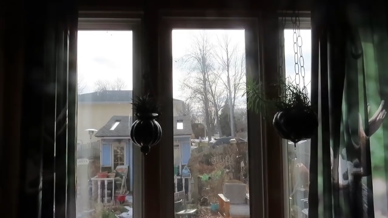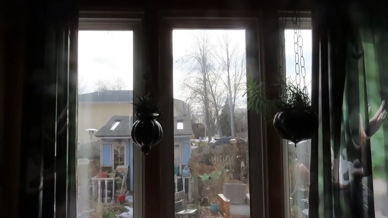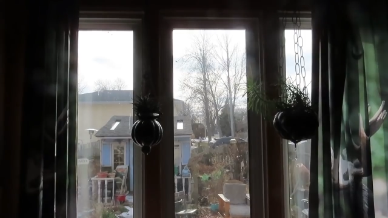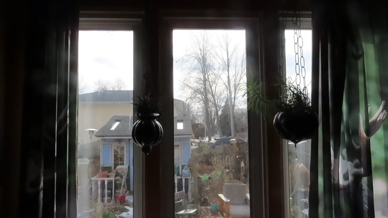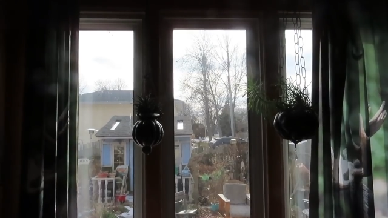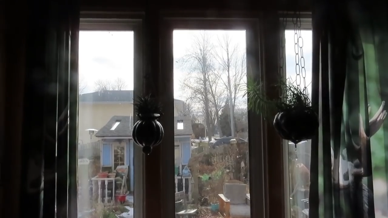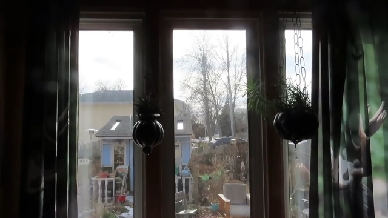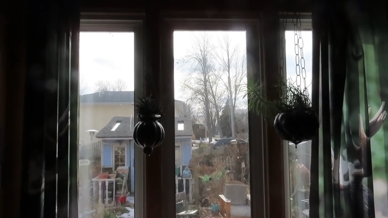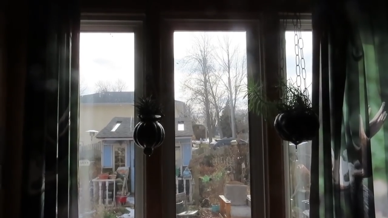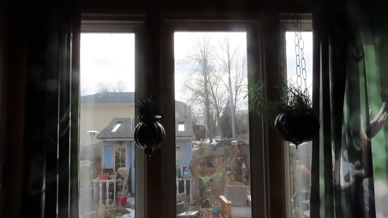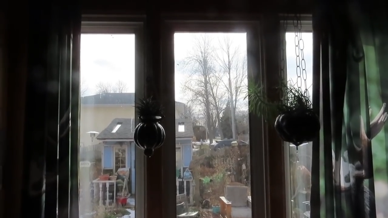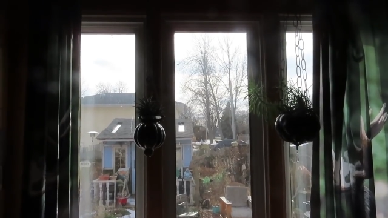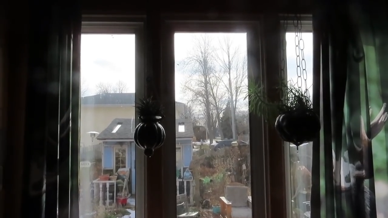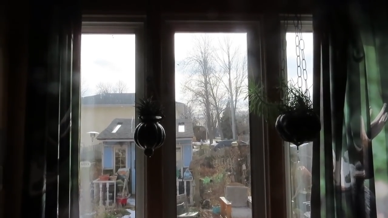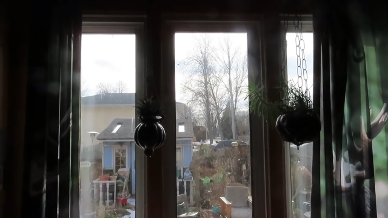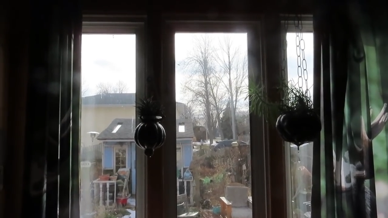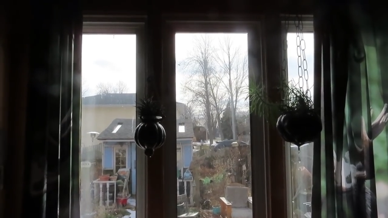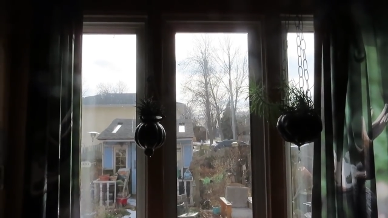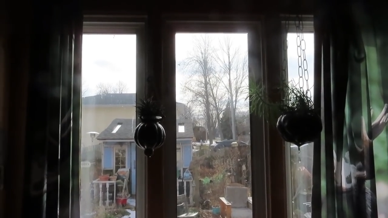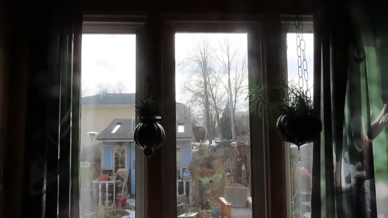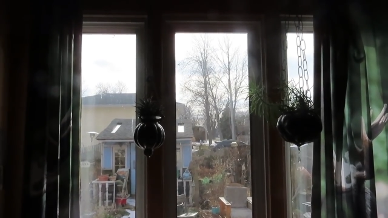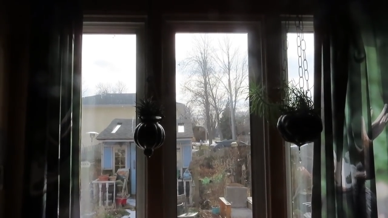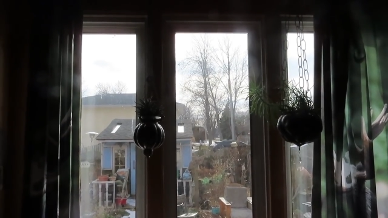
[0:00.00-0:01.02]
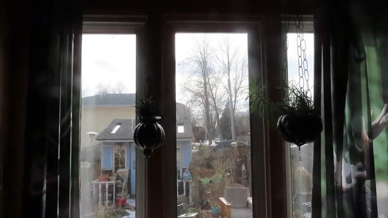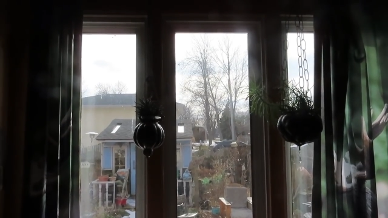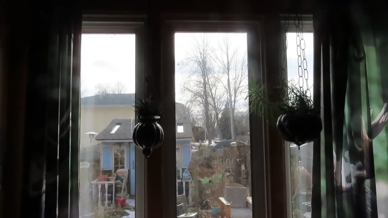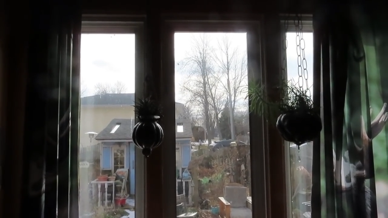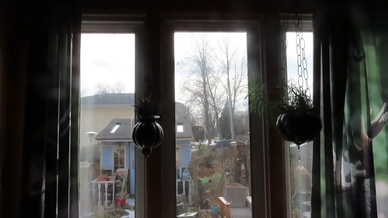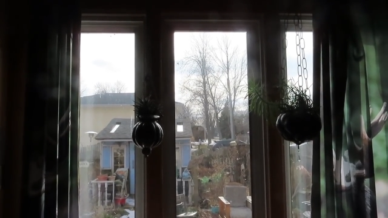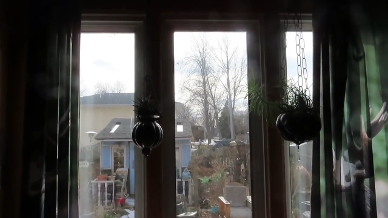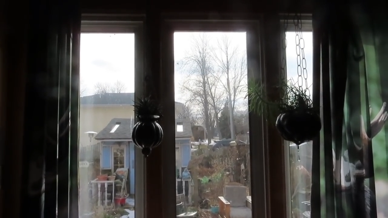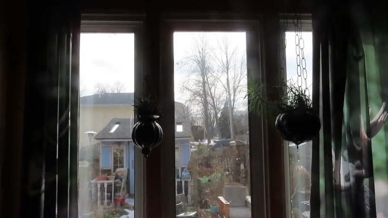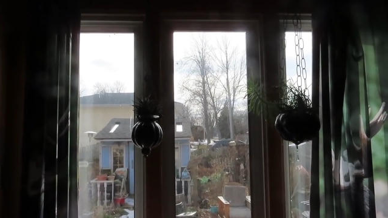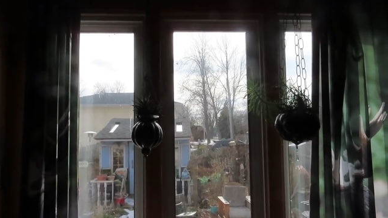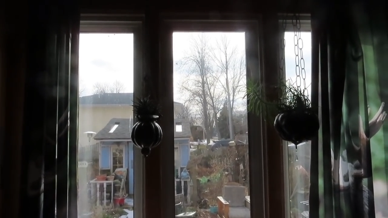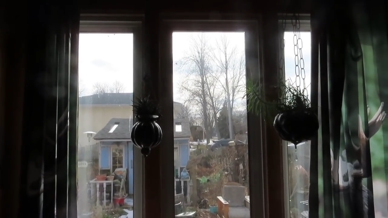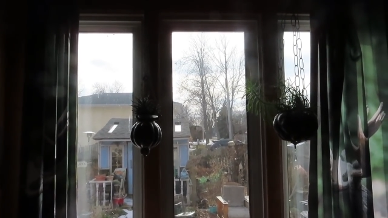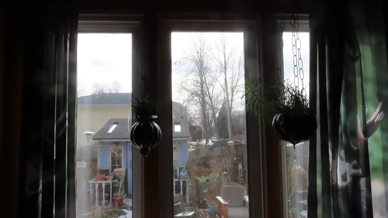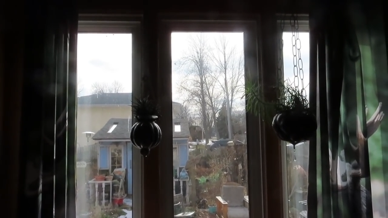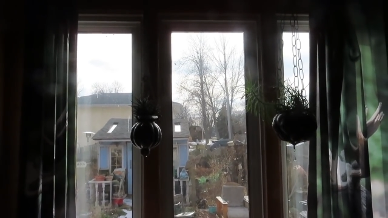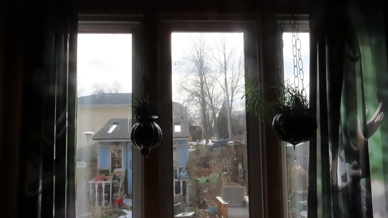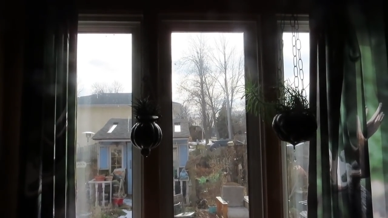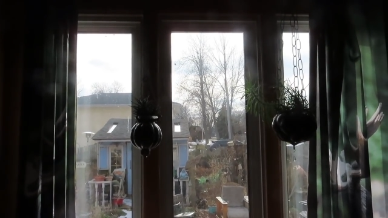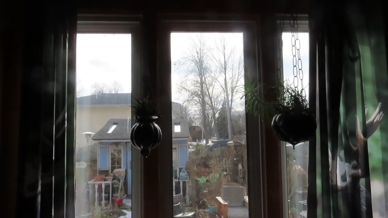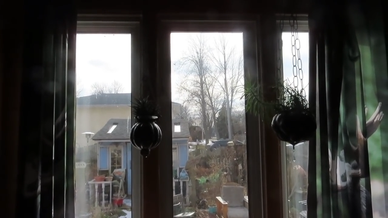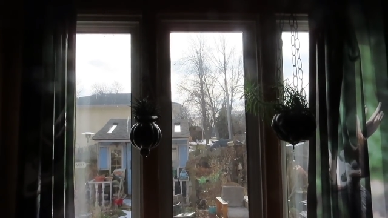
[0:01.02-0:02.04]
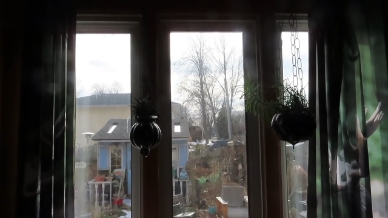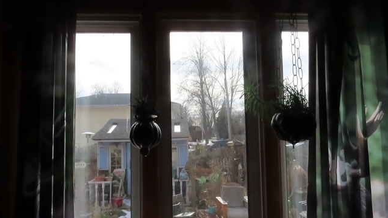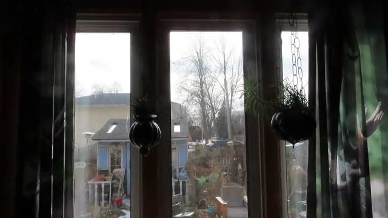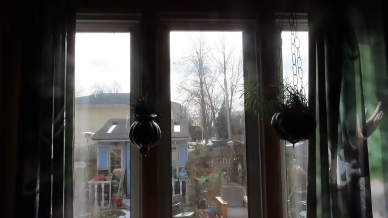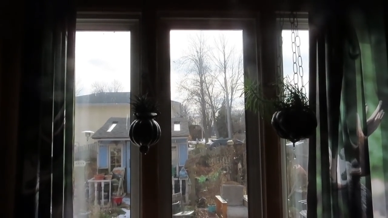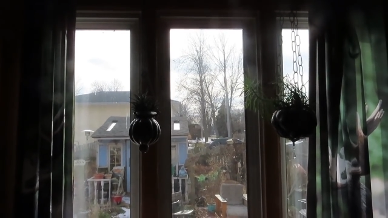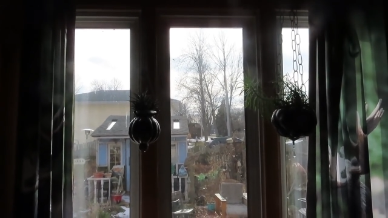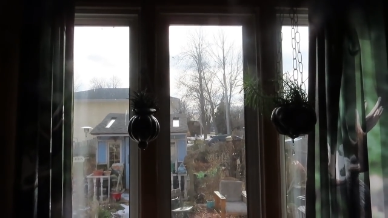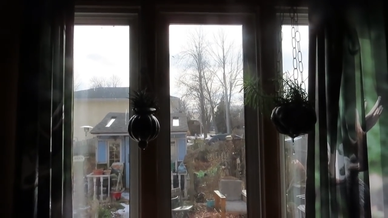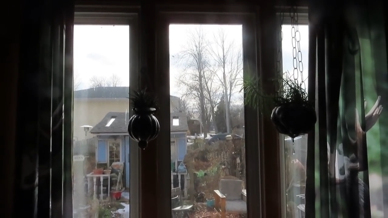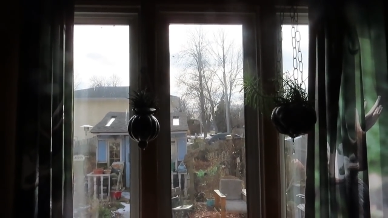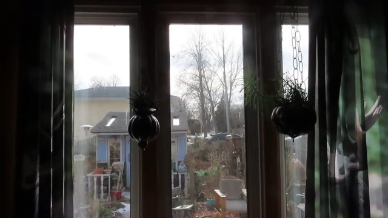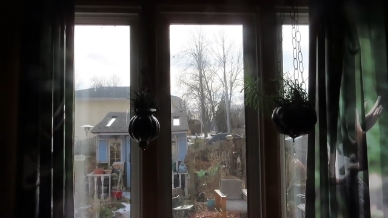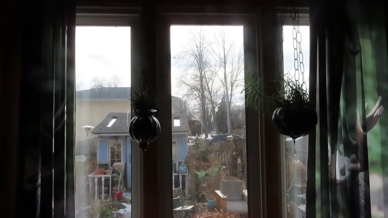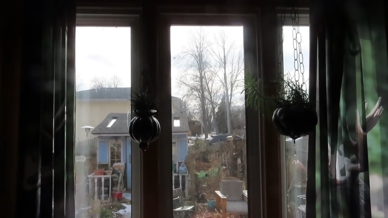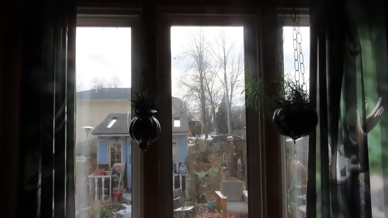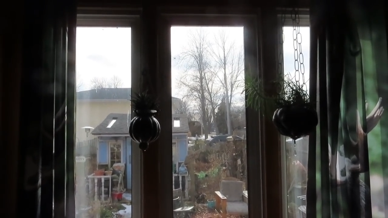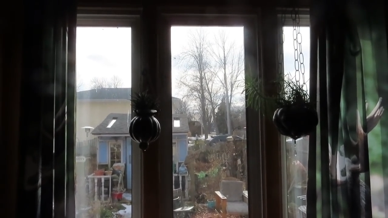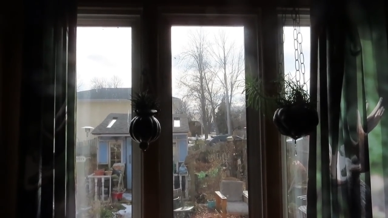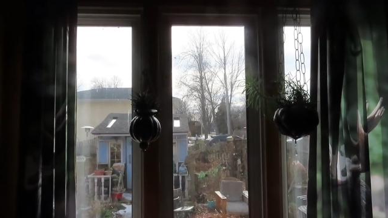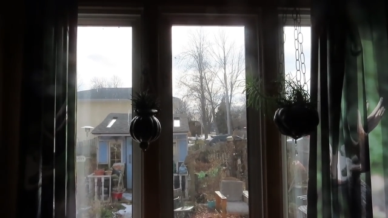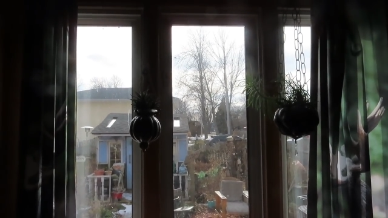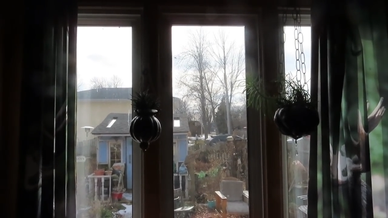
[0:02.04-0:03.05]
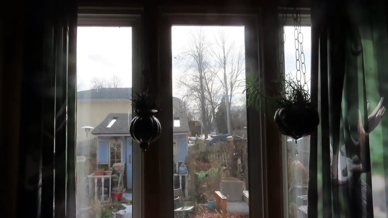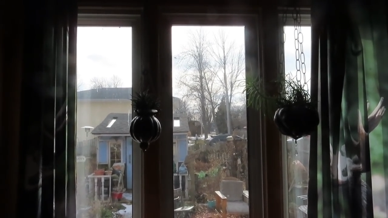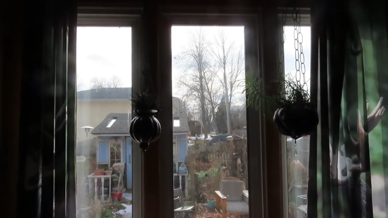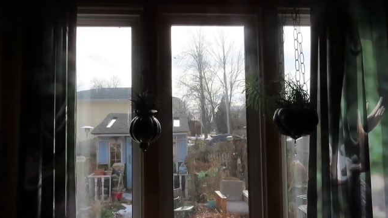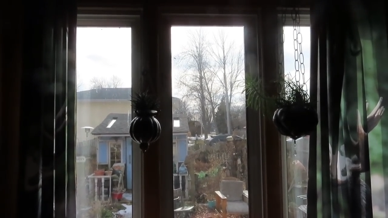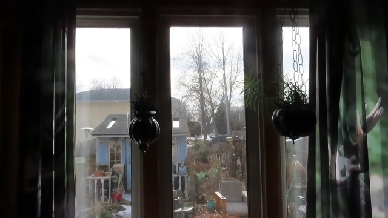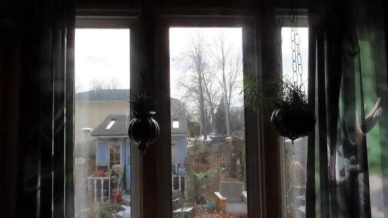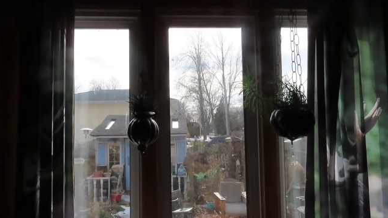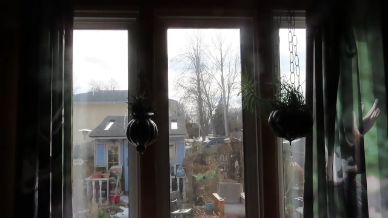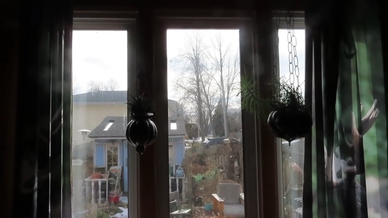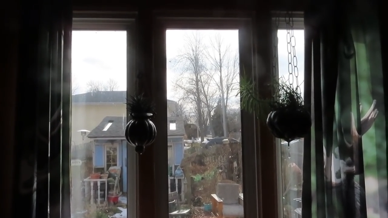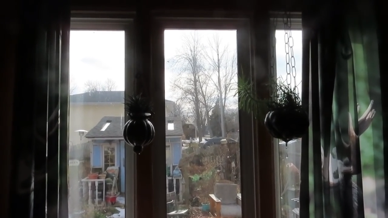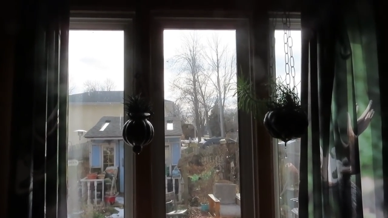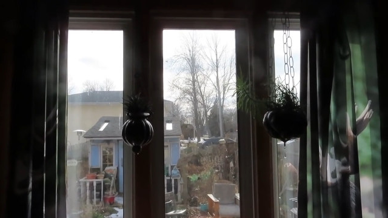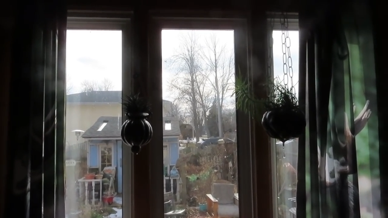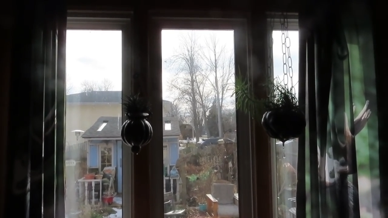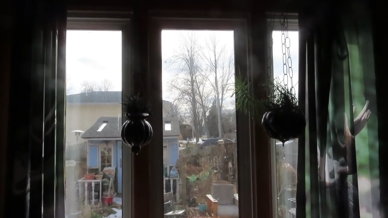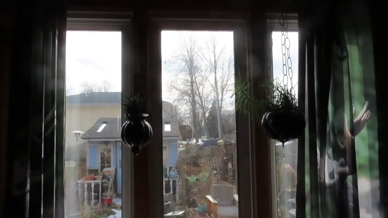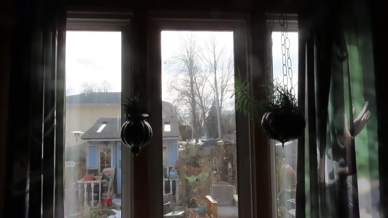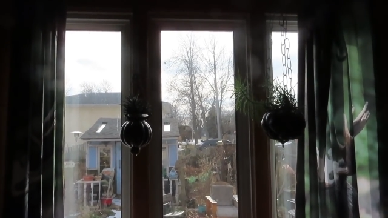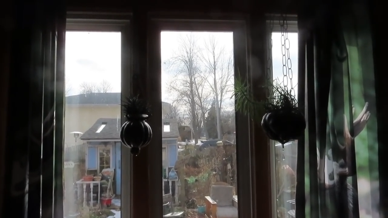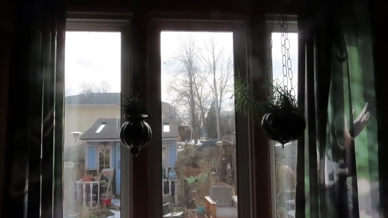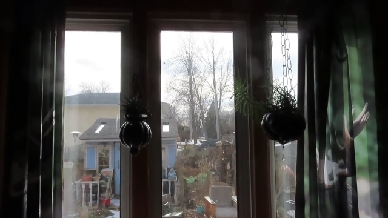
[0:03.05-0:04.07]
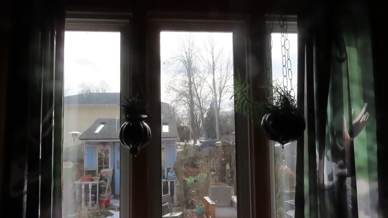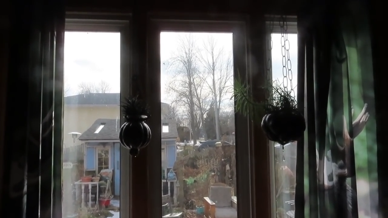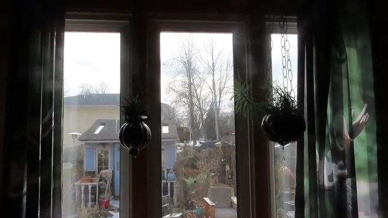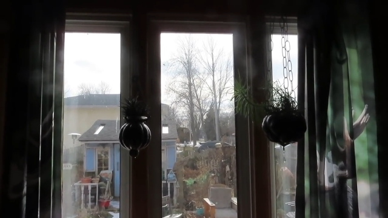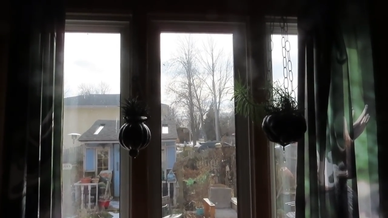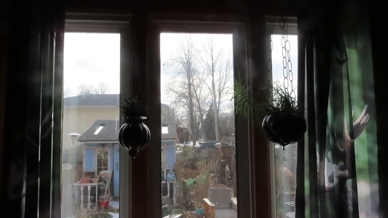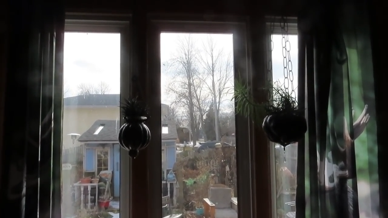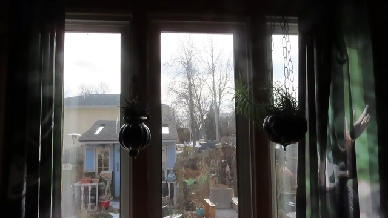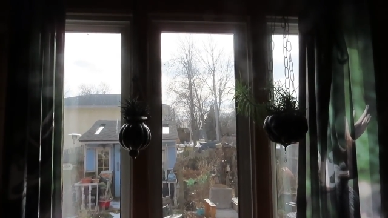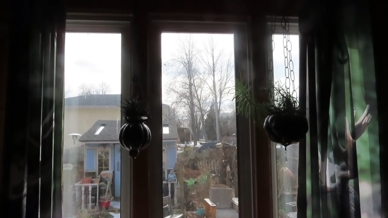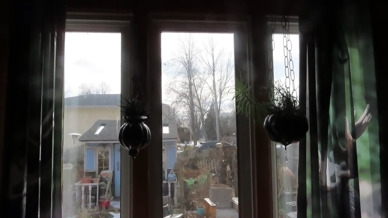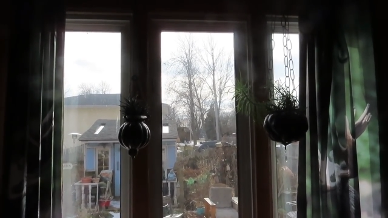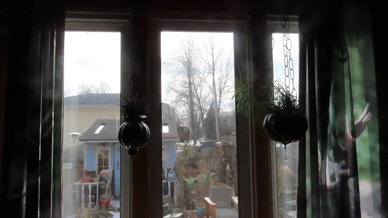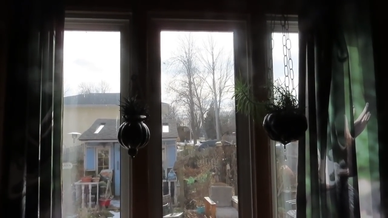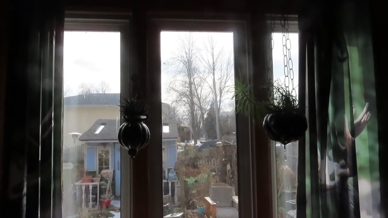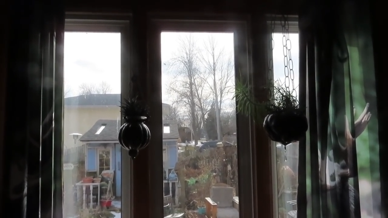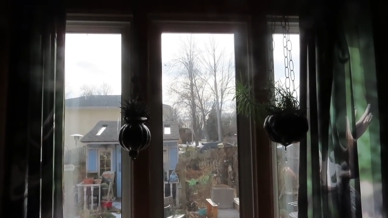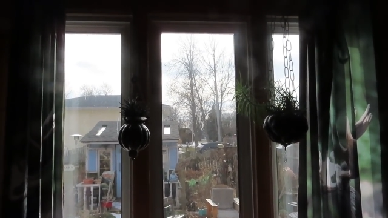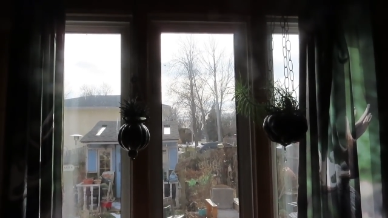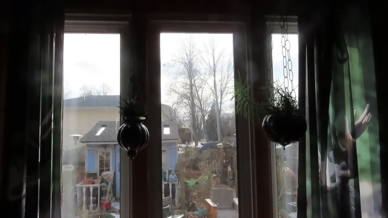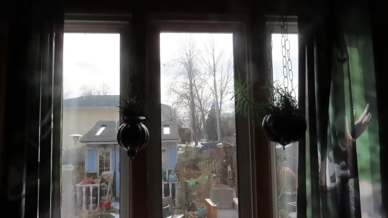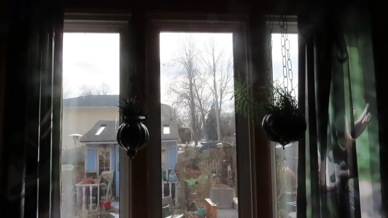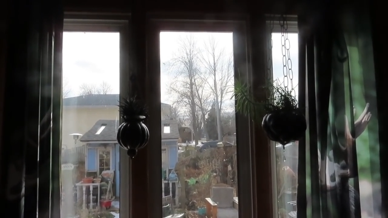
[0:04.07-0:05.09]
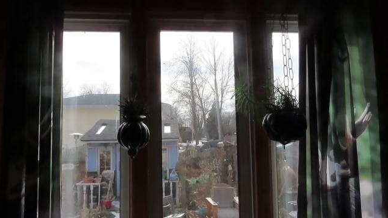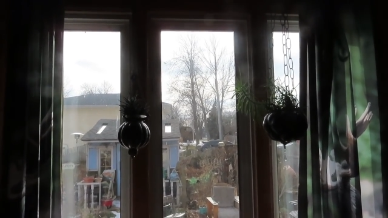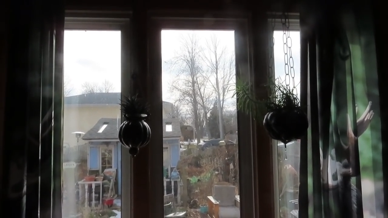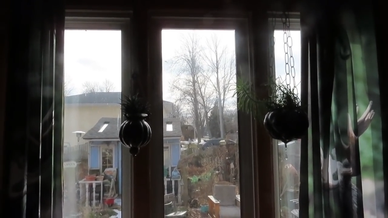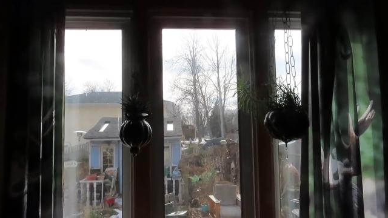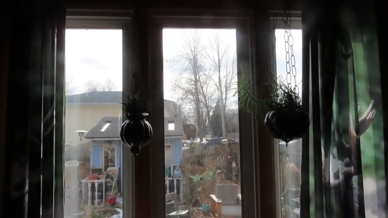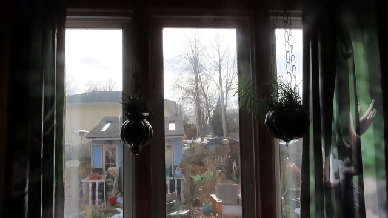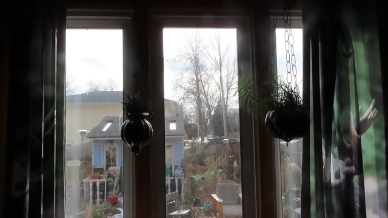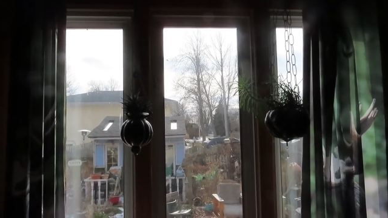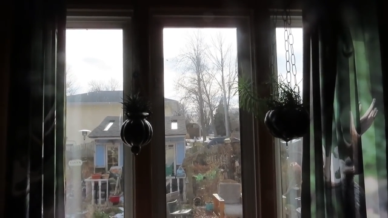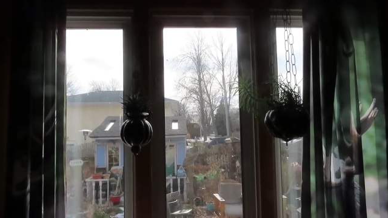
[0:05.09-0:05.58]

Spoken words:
(no speaker visible)